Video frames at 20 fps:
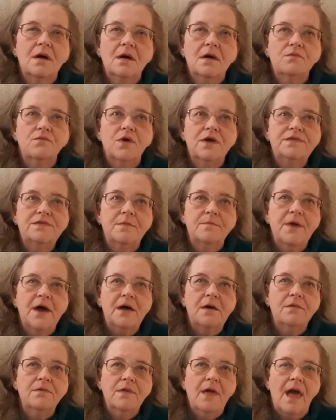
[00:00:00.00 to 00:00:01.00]
ring the
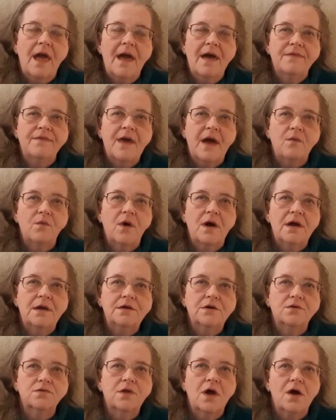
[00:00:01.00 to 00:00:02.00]
bell, and that way
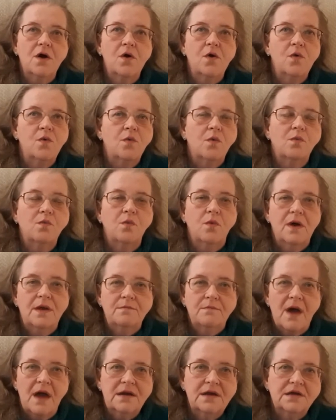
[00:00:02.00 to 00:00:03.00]
you'll know when
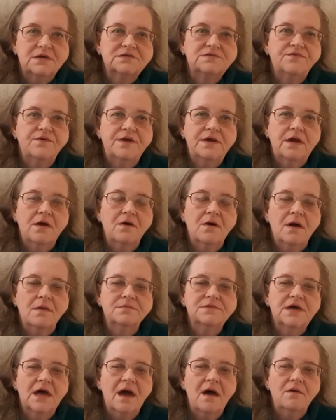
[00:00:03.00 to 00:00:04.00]
my next video
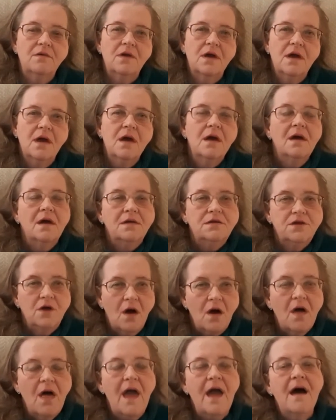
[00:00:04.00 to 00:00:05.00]
comes out.
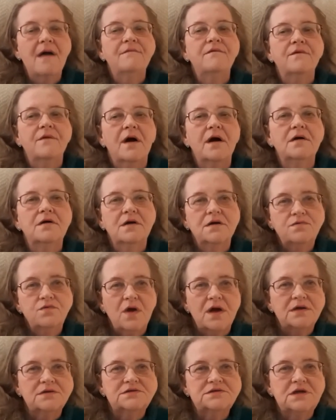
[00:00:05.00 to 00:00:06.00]
Y'all have a good
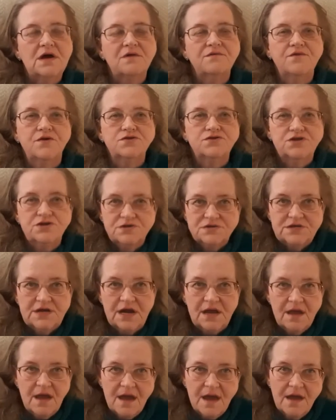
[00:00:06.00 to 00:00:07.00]
rest of your
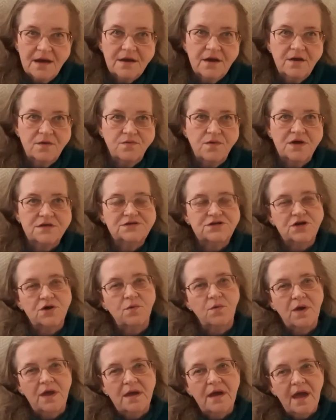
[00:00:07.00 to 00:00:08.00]
Tuesday and a good rest of your
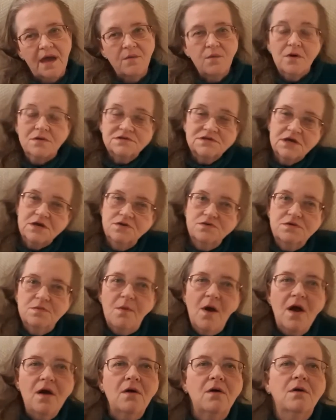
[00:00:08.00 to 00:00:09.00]
week. And we'll see you
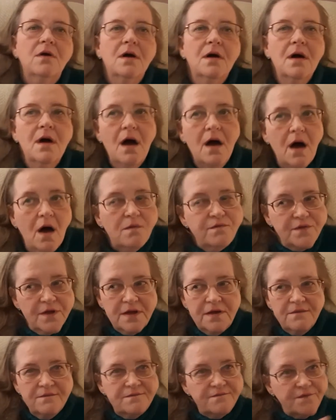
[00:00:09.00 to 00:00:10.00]
tomorrow.
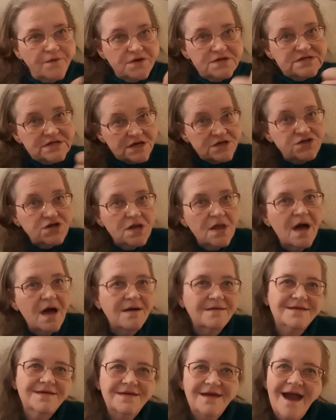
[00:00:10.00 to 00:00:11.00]
Hopefully for a stitch
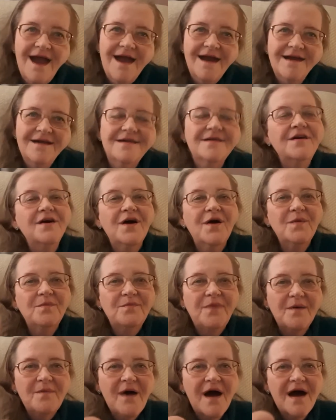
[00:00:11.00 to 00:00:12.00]
along. Yay.
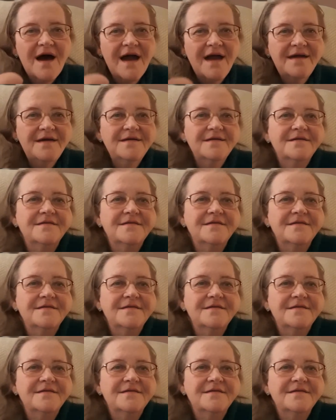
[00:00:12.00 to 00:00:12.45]
Bye-bye.